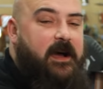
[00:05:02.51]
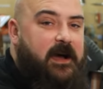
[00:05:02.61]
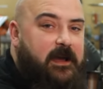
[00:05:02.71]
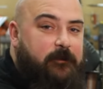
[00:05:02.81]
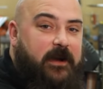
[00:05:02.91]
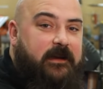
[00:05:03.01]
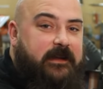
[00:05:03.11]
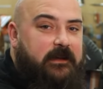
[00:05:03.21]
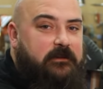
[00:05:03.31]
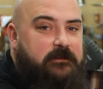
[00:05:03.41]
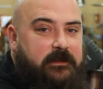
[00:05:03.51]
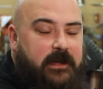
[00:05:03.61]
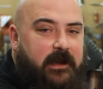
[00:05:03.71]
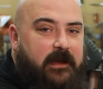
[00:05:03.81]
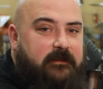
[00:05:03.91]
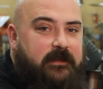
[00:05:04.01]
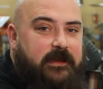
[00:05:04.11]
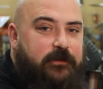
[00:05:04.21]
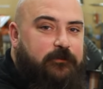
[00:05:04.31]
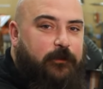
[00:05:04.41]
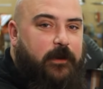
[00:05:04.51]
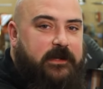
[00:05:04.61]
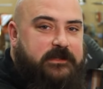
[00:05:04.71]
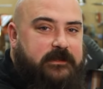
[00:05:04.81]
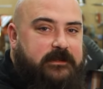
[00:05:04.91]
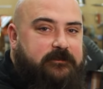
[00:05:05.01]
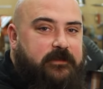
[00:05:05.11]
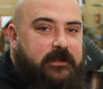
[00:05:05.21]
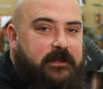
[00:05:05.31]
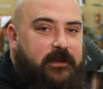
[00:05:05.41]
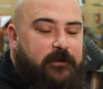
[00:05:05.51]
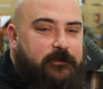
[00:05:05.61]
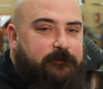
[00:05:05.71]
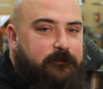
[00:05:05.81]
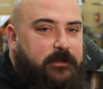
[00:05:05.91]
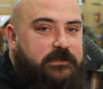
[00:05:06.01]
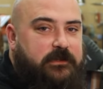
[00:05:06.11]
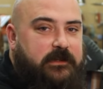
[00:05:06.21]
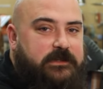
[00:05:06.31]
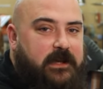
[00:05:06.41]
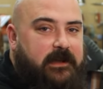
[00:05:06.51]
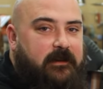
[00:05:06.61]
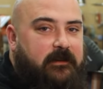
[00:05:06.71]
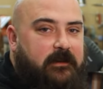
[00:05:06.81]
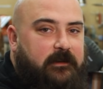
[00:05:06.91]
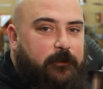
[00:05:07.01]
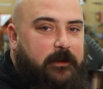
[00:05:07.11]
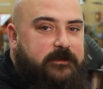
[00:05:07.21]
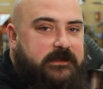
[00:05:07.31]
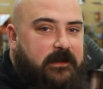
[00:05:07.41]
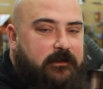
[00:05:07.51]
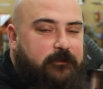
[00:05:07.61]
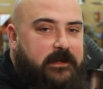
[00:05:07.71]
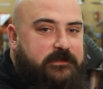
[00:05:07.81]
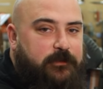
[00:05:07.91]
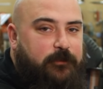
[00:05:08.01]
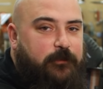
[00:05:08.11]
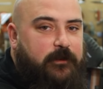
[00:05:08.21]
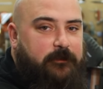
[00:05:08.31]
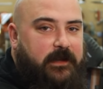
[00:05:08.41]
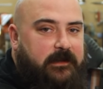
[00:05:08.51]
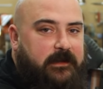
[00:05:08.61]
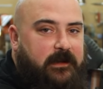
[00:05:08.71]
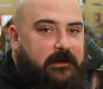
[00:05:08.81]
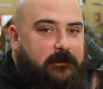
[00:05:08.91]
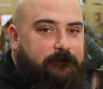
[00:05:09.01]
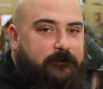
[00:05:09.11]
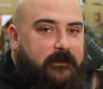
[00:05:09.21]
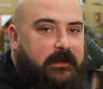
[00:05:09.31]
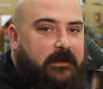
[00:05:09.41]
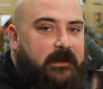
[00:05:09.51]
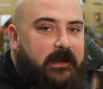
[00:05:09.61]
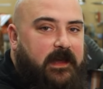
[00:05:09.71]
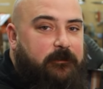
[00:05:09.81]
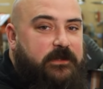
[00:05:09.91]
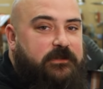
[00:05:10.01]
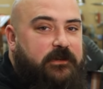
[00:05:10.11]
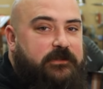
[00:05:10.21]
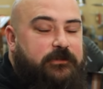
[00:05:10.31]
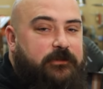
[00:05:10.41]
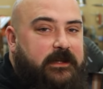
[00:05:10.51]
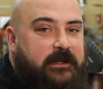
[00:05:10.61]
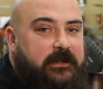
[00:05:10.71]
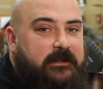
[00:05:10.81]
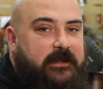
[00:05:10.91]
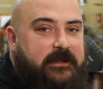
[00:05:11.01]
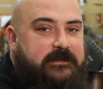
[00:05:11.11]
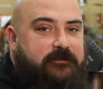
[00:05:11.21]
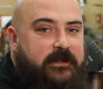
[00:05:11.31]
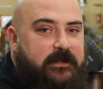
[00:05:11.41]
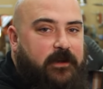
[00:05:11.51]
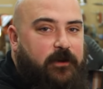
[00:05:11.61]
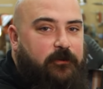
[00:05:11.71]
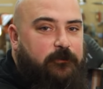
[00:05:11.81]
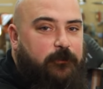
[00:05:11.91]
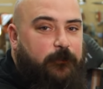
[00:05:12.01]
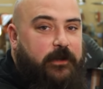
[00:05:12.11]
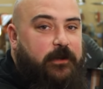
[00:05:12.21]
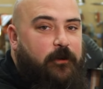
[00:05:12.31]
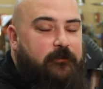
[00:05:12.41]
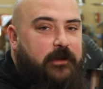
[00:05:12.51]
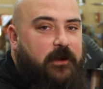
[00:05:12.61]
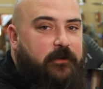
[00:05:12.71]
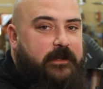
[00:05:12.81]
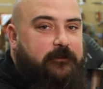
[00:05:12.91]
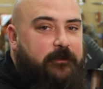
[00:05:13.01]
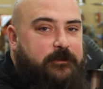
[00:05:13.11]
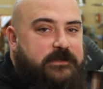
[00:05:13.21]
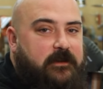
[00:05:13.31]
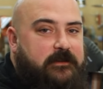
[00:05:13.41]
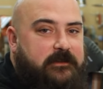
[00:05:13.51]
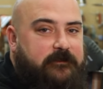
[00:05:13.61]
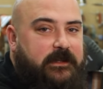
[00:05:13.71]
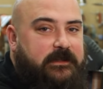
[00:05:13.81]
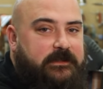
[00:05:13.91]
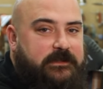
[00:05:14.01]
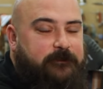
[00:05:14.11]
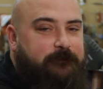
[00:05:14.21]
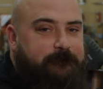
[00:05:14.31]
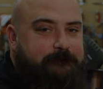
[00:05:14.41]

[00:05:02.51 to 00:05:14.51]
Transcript: I'm Eric Engel, and I thank you for watching this video. Be sure to check out our website, razor emporium dot com, and be sure to tune in next video when we go over honing from start to finish.